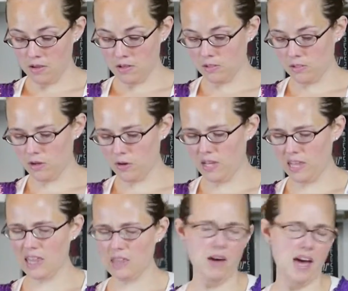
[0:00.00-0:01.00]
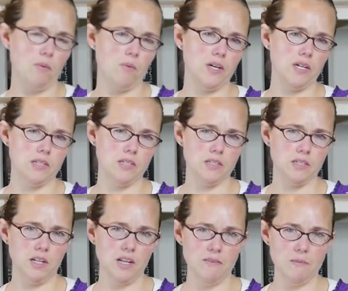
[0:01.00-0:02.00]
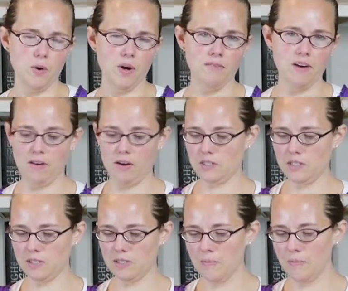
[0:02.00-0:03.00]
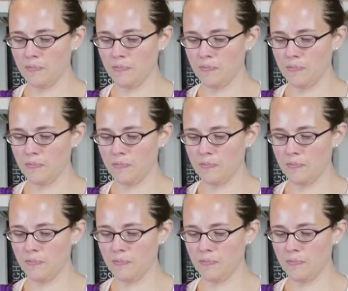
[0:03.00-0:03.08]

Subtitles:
So I think the bag was 11.5 ounces.